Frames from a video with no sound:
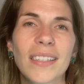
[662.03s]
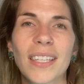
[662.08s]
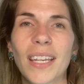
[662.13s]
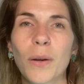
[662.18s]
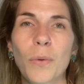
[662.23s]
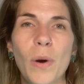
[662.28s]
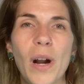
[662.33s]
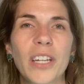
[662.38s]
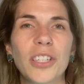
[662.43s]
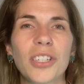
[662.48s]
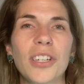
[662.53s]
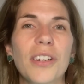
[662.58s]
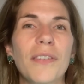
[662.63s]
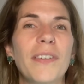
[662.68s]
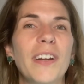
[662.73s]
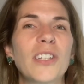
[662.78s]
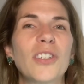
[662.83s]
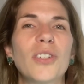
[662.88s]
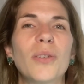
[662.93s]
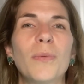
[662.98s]
like washing your
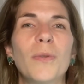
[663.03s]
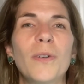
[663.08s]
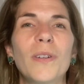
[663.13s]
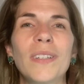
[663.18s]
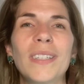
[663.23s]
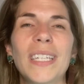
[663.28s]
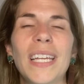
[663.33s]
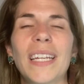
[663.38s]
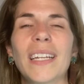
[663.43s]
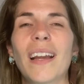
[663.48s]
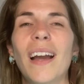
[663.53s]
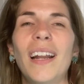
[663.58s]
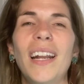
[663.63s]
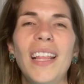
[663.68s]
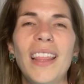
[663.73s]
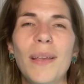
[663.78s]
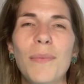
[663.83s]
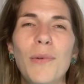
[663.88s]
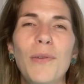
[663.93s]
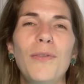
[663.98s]
vegetables and
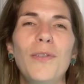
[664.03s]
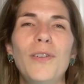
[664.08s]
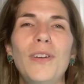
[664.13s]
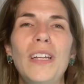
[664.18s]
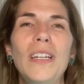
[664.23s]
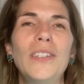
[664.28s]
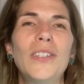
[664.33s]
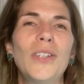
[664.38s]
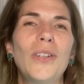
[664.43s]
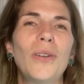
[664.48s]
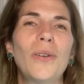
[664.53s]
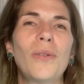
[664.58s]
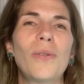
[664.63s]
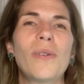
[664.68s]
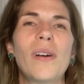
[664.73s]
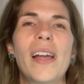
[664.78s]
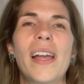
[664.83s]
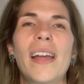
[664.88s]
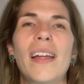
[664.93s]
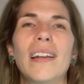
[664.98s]
cutting them if you need to.
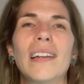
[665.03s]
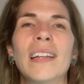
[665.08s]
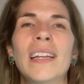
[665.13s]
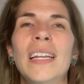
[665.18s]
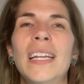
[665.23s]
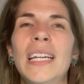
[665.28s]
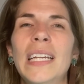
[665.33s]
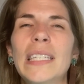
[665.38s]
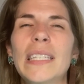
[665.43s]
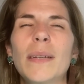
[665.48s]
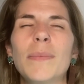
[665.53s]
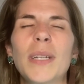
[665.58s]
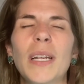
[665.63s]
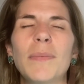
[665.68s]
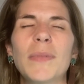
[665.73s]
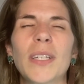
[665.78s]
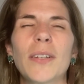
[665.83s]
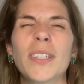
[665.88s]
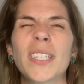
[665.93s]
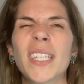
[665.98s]
And
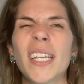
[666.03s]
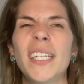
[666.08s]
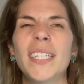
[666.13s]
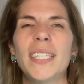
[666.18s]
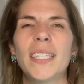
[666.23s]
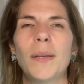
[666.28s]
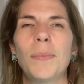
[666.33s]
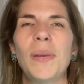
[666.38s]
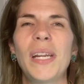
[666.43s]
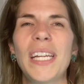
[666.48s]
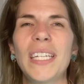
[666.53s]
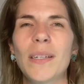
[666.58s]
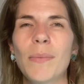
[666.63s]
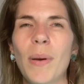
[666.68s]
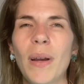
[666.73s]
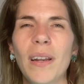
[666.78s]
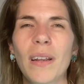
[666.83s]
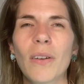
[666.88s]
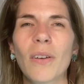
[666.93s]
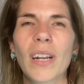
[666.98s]
sometimes I'll slice the meat
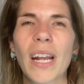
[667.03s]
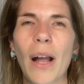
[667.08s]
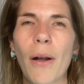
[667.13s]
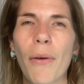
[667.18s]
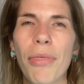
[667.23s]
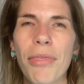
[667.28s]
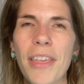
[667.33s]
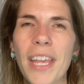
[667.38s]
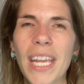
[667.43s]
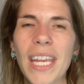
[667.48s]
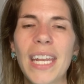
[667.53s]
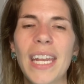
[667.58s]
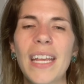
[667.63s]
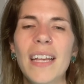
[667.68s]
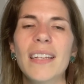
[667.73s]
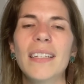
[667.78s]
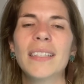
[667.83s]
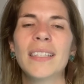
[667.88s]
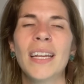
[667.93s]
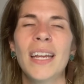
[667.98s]
depending on how thick it
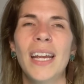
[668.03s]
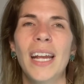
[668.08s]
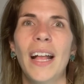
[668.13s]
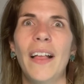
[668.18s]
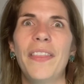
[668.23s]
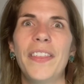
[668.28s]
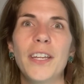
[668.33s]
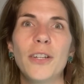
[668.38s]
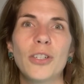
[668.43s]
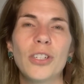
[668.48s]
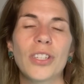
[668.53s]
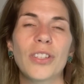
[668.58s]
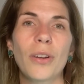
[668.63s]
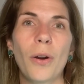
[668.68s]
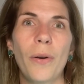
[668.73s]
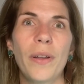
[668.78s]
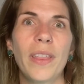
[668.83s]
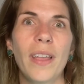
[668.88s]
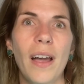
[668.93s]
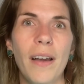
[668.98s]
is. And then you just throw
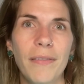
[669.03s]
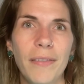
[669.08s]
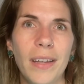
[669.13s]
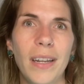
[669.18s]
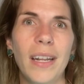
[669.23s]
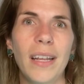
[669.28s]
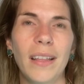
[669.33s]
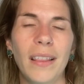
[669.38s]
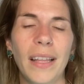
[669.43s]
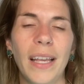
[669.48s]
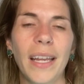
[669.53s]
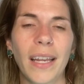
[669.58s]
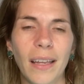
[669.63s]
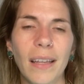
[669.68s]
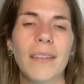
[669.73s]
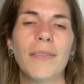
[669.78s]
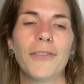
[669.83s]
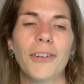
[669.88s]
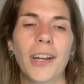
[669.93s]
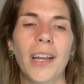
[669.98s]
it in the oven and like,
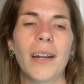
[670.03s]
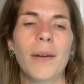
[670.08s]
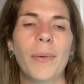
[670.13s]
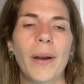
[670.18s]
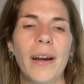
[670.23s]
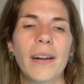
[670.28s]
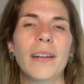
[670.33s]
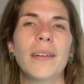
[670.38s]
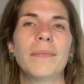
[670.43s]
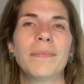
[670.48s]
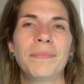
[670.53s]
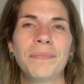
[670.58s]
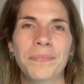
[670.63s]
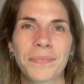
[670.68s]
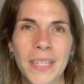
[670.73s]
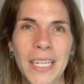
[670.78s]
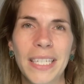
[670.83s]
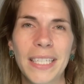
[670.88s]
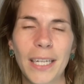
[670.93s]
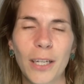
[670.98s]
forget about it.
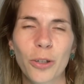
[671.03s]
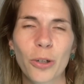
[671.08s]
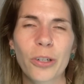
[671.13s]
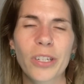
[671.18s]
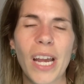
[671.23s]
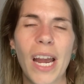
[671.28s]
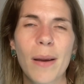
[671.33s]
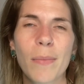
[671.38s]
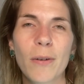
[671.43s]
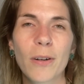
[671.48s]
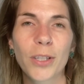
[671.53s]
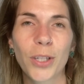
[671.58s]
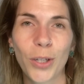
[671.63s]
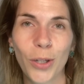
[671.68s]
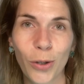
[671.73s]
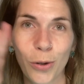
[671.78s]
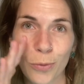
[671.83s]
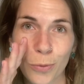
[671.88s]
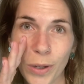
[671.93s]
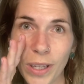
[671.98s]
Set your timer so you
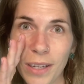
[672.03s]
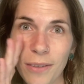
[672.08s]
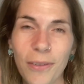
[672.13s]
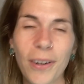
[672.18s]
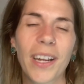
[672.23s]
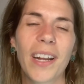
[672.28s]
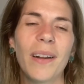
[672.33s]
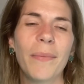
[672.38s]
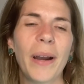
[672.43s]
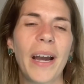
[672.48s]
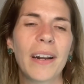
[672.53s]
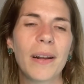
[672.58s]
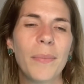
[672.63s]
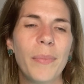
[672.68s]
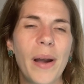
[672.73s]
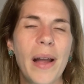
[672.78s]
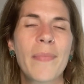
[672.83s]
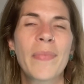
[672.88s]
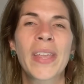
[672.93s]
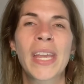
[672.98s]
don't really forget about it,
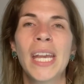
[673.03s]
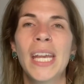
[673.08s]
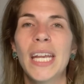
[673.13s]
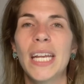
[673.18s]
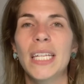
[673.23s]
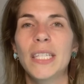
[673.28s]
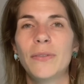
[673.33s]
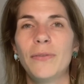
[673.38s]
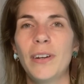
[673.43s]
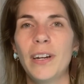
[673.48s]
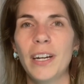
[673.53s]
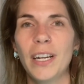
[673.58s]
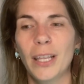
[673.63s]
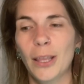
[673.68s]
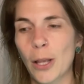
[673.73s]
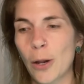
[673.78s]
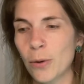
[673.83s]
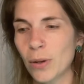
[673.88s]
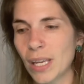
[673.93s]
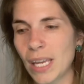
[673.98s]
but it's very
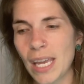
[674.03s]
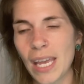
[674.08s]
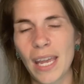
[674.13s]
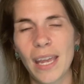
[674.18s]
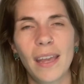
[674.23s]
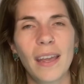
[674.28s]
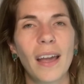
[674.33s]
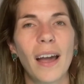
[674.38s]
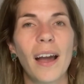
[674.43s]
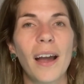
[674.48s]
low key